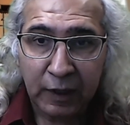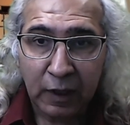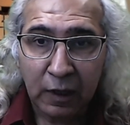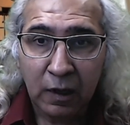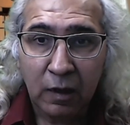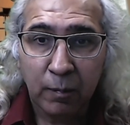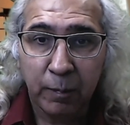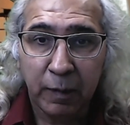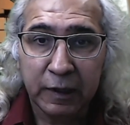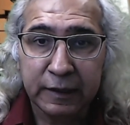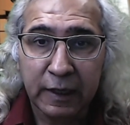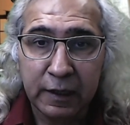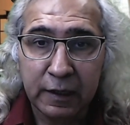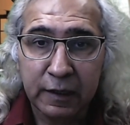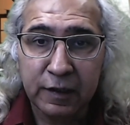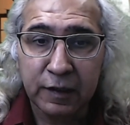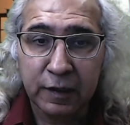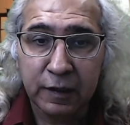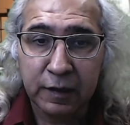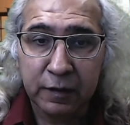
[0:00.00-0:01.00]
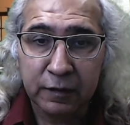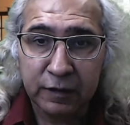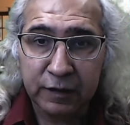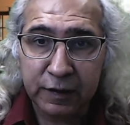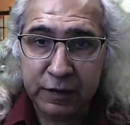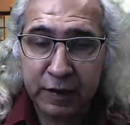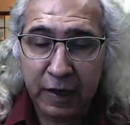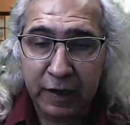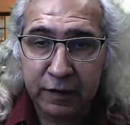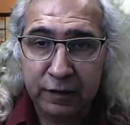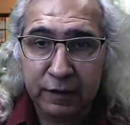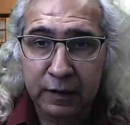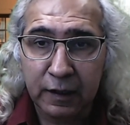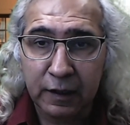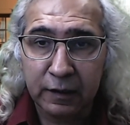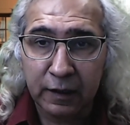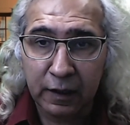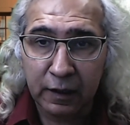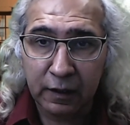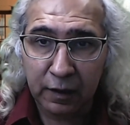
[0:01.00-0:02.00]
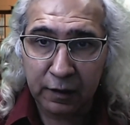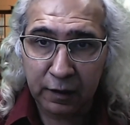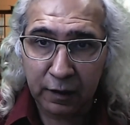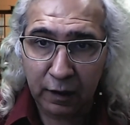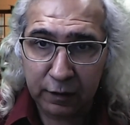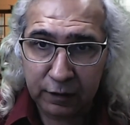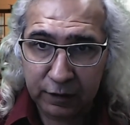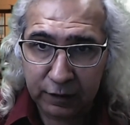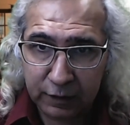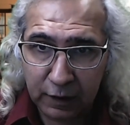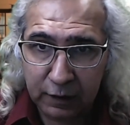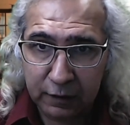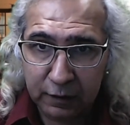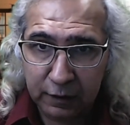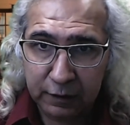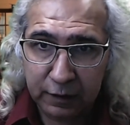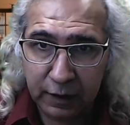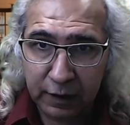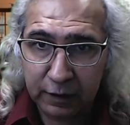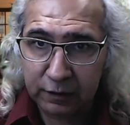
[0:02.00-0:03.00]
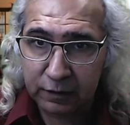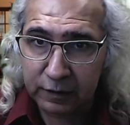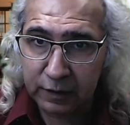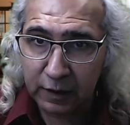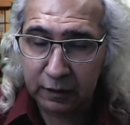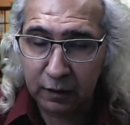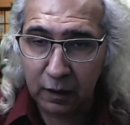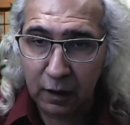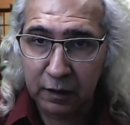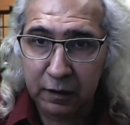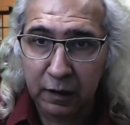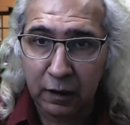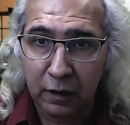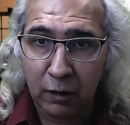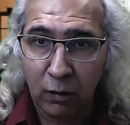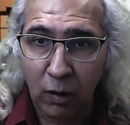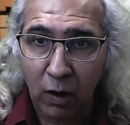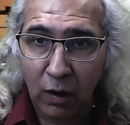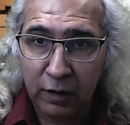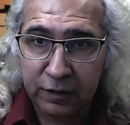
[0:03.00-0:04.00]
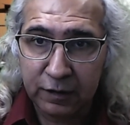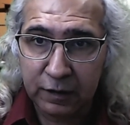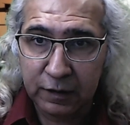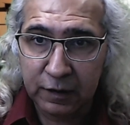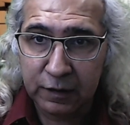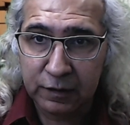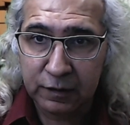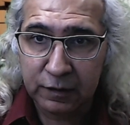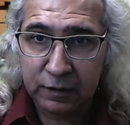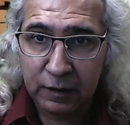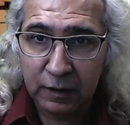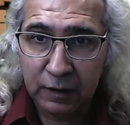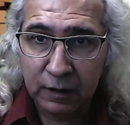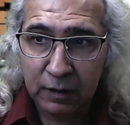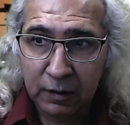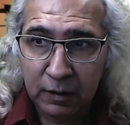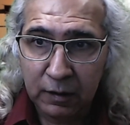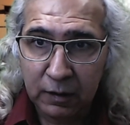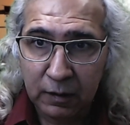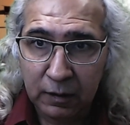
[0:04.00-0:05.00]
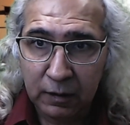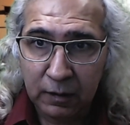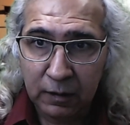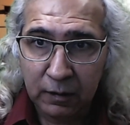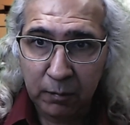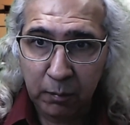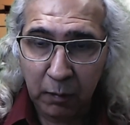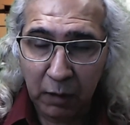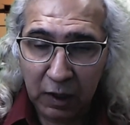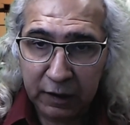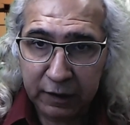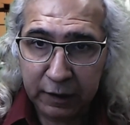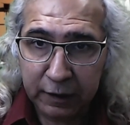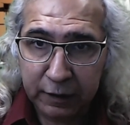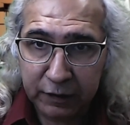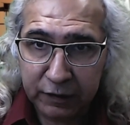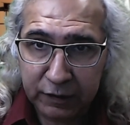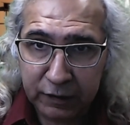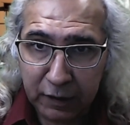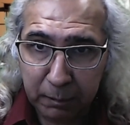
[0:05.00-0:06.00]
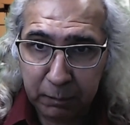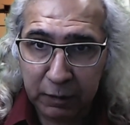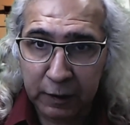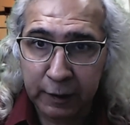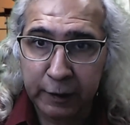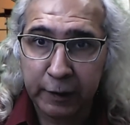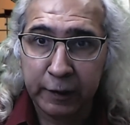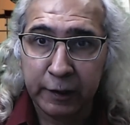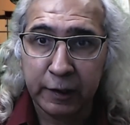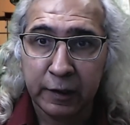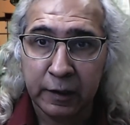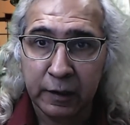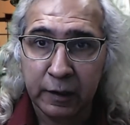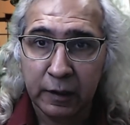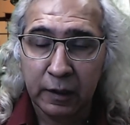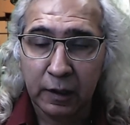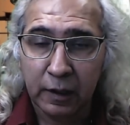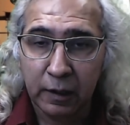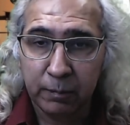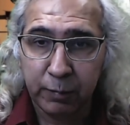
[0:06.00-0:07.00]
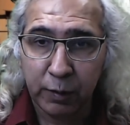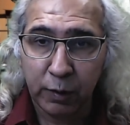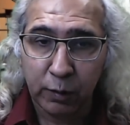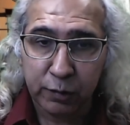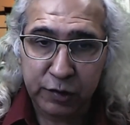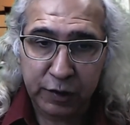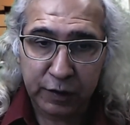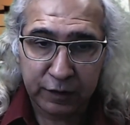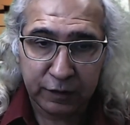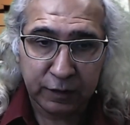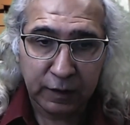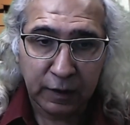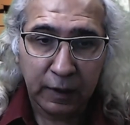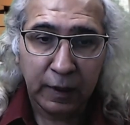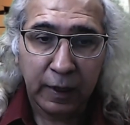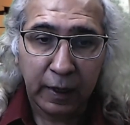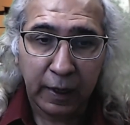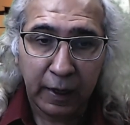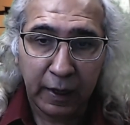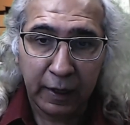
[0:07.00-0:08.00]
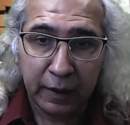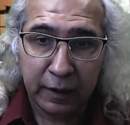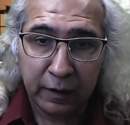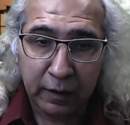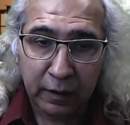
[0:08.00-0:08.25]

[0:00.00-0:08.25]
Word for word: But then he suggests that there are certain things that cut across these multidisciplinary approaches. And